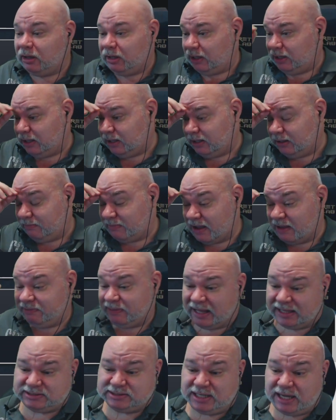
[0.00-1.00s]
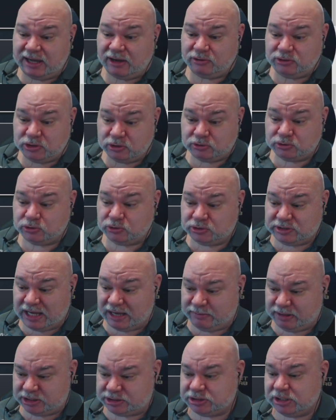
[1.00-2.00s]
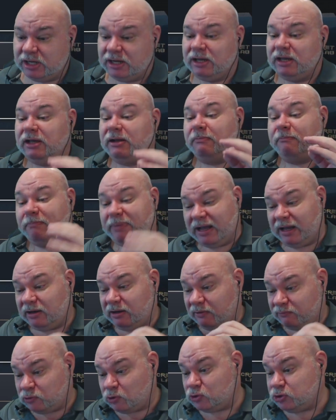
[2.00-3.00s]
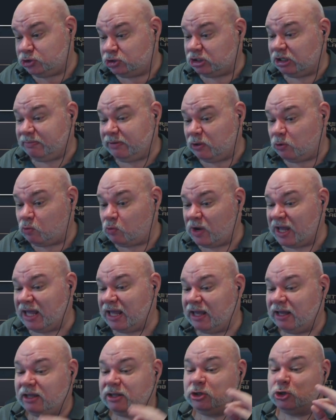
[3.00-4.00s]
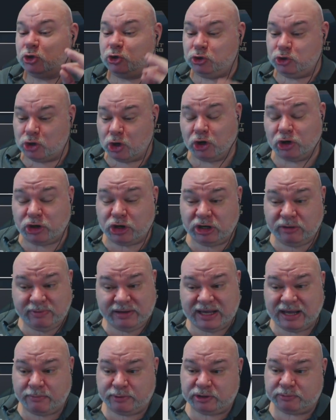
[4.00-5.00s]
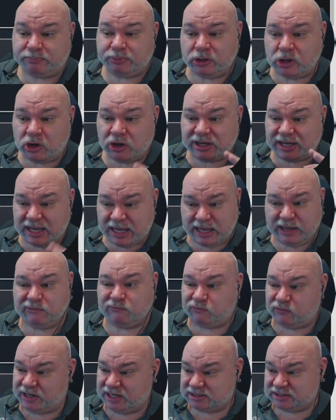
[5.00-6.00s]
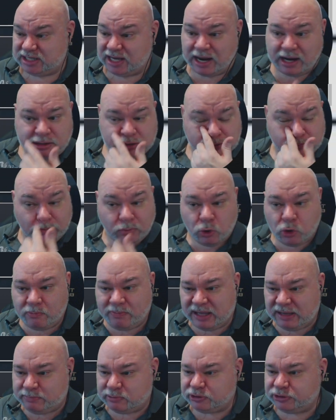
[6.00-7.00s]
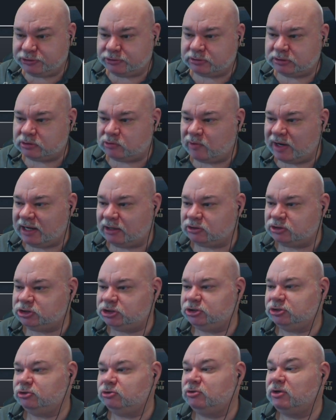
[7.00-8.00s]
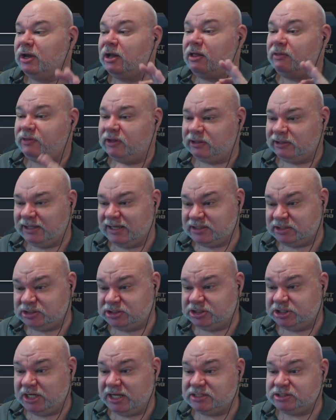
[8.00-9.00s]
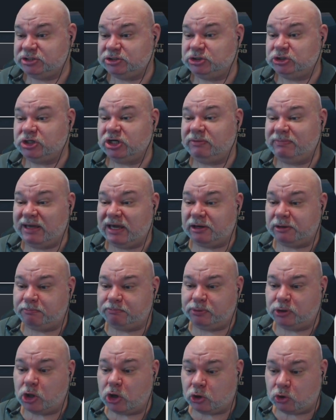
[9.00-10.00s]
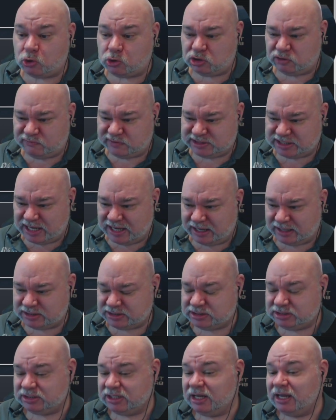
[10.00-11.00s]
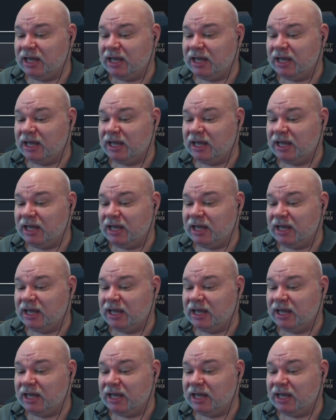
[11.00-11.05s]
And that's how you do damage. But, of course, you've got to be aware you're not going to be able to block every attack. The more people that are around you, the less chance that you're going to be able to block all of attacks.